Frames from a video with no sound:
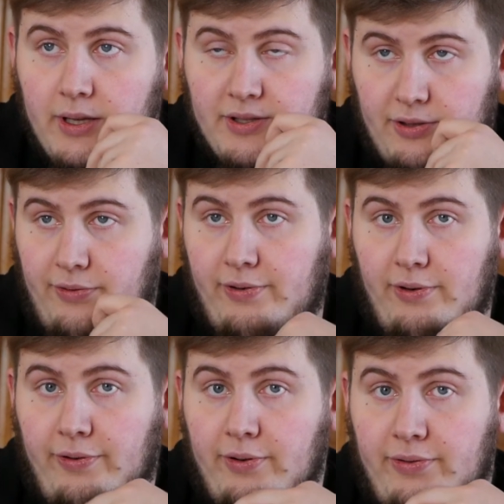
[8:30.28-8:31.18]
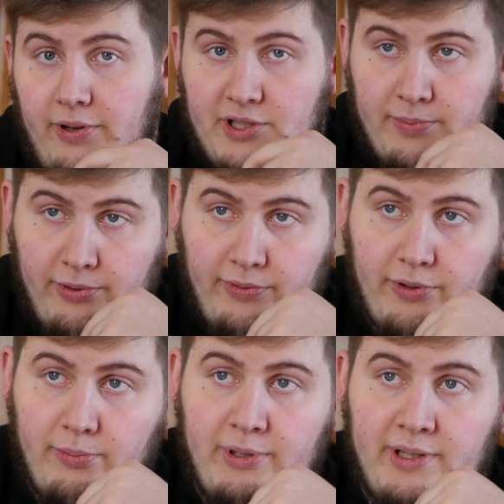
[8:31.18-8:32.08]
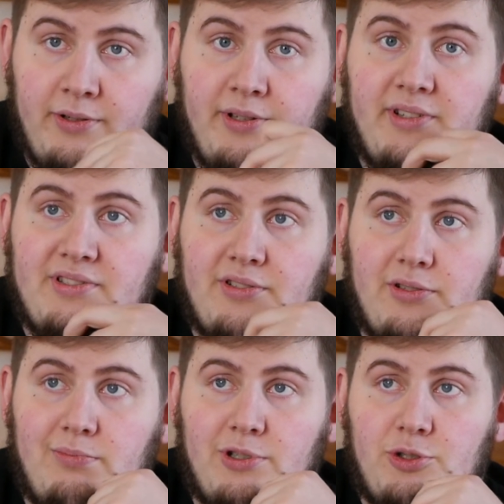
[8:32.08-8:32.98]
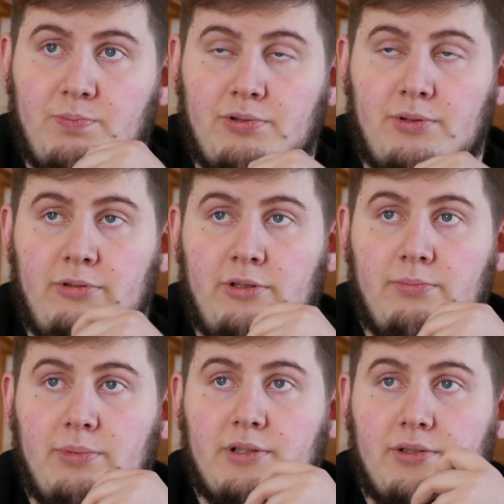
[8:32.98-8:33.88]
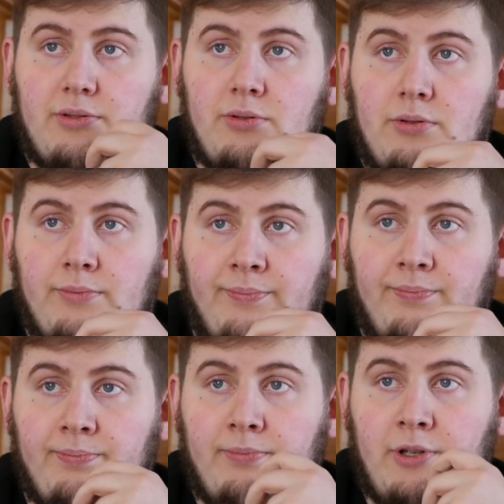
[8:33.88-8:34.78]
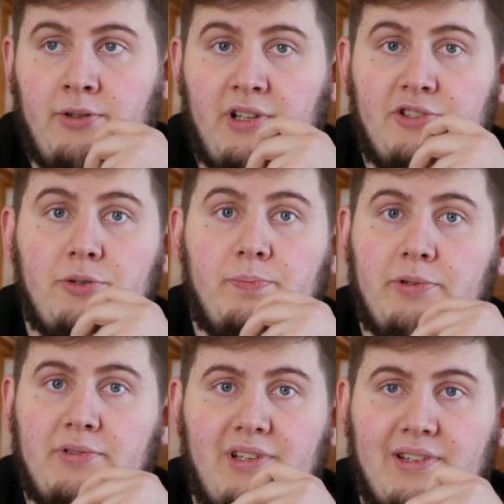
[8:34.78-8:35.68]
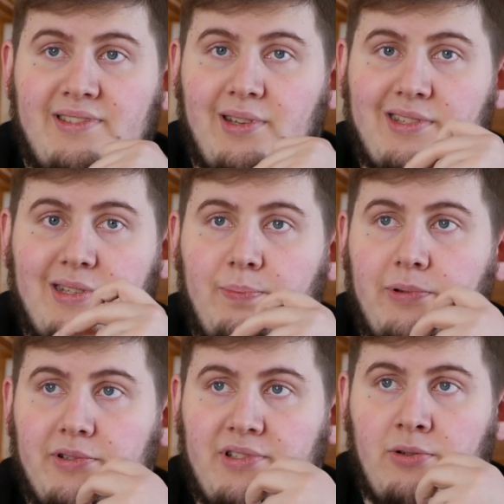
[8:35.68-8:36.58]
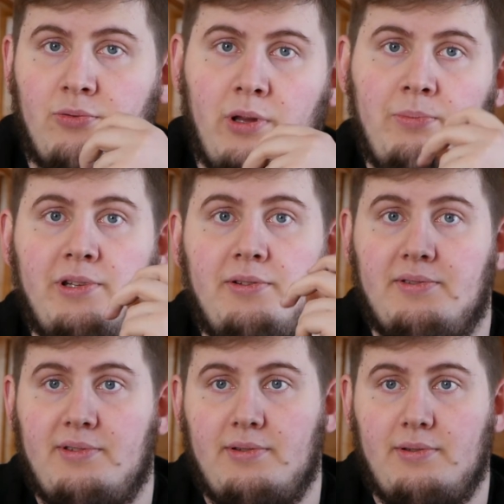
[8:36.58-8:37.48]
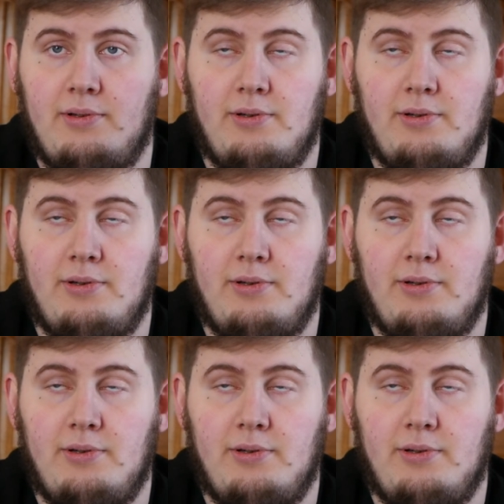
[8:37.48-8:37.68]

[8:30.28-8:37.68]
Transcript: So for example, for Planoly there's not much problem, because unless you post like 60 posts in 1 minute,